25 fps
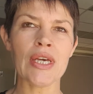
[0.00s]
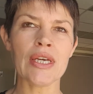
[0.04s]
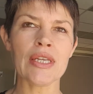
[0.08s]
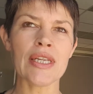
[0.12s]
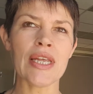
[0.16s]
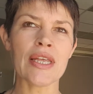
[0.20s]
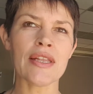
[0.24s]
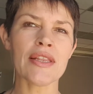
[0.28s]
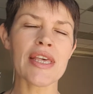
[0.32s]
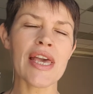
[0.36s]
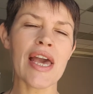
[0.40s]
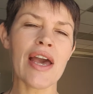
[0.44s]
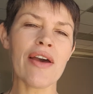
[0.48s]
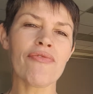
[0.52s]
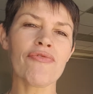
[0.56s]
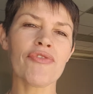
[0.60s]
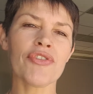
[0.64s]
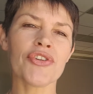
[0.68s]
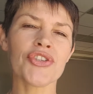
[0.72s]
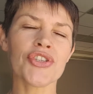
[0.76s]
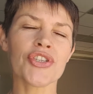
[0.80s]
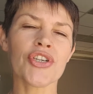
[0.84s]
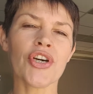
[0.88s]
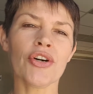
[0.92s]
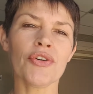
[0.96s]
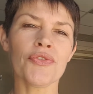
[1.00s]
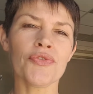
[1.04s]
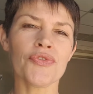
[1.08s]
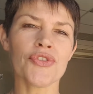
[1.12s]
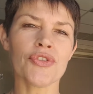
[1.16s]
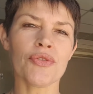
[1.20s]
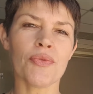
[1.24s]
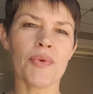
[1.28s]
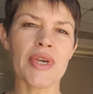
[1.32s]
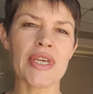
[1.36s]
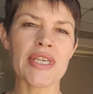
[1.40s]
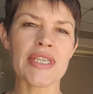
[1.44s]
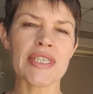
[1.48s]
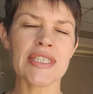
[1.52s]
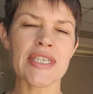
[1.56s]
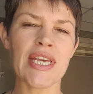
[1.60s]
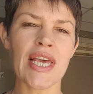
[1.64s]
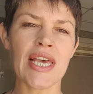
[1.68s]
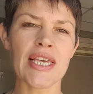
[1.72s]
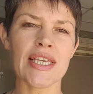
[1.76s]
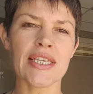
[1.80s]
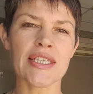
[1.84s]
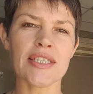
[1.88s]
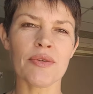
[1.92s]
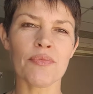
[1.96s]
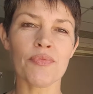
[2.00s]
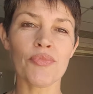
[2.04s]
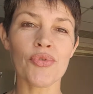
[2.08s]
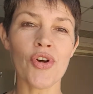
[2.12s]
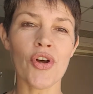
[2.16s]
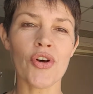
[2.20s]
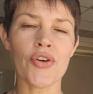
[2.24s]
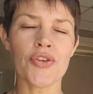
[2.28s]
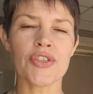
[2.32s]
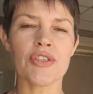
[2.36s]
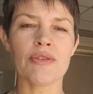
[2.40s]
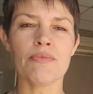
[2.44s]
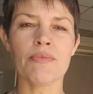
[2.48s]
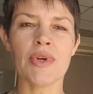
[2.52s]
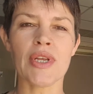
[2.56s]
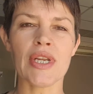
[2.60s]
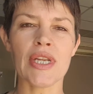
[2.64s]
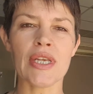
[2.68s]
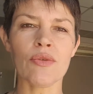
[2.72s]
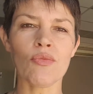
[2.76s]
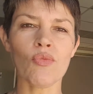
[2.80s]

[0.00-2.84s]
Now, the average golf swing takes approximately